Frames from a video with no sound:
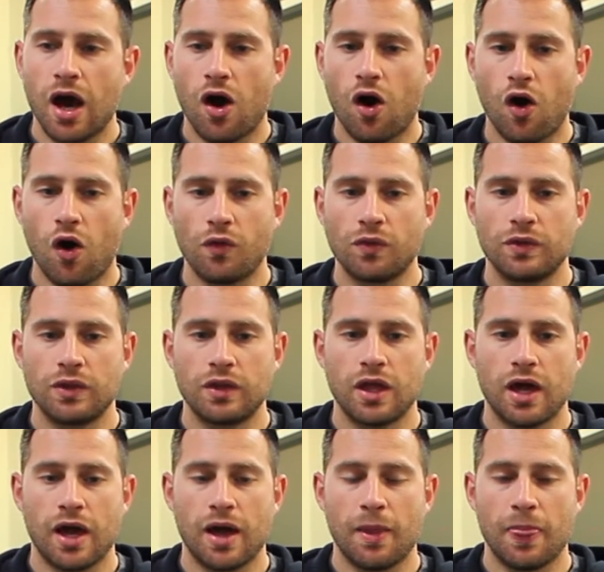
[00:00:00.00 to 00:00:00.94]

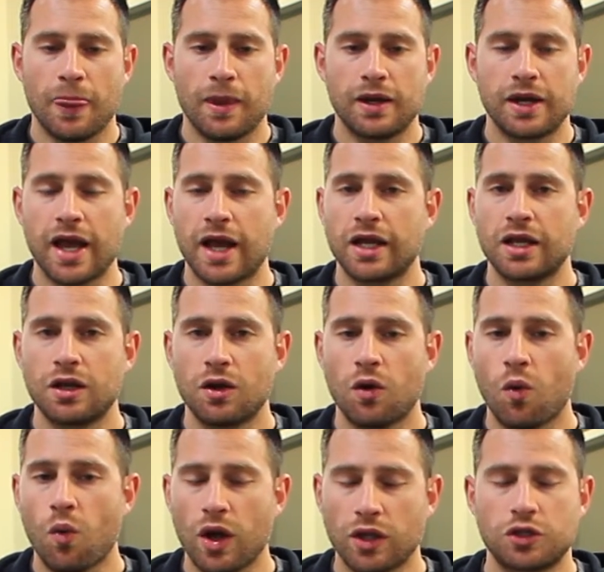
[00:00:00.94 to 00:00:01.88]
Regarding
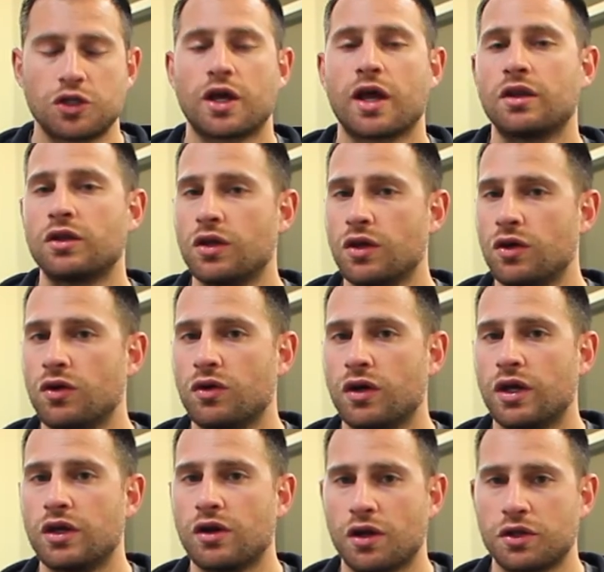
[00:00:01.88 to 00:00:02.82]
what you can do
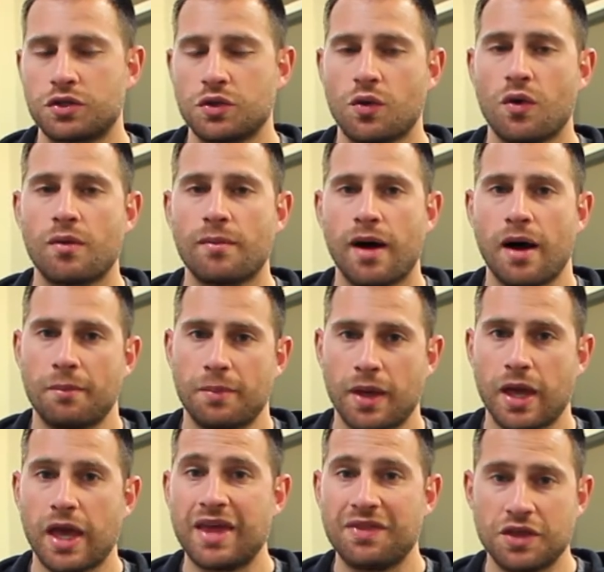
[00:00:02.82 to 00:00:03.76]
in order to warm up
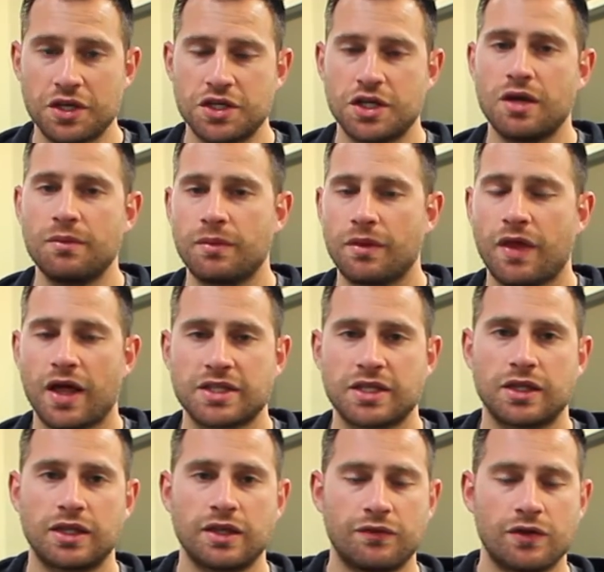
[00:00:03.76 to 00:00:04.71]
in the gym,
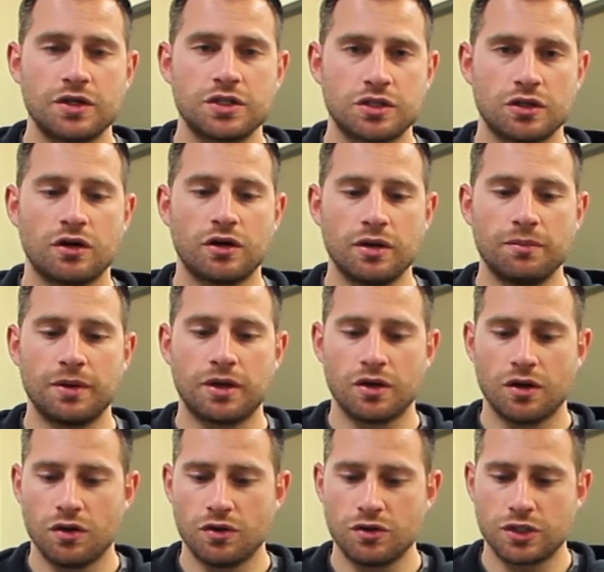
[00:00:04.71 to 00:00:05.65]
that's a different story,
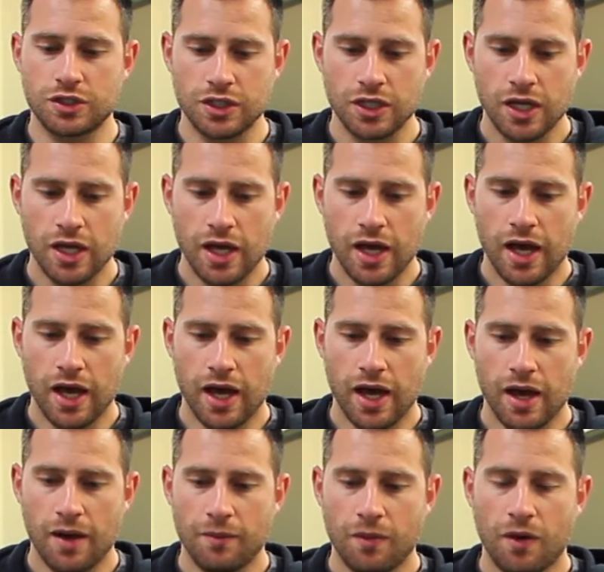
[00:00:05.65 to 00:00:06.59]
because
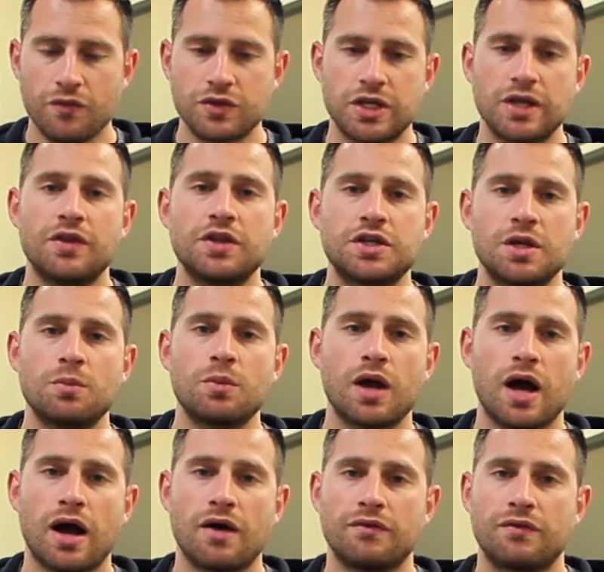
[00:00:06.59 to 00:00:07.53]
obviously in the gym
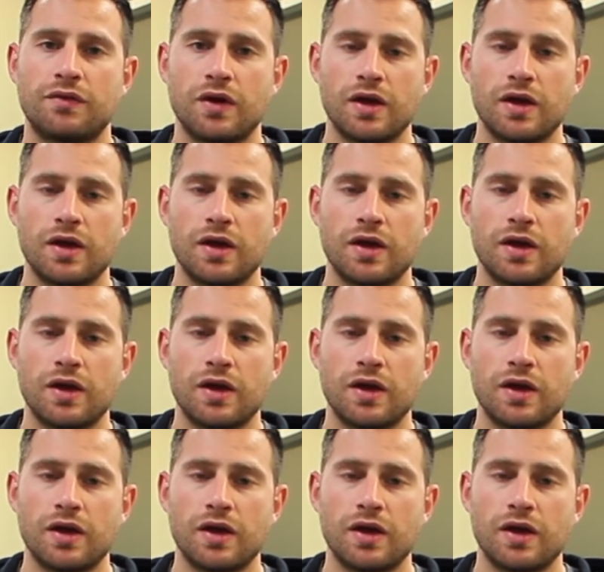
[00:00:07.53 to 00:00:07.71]
we have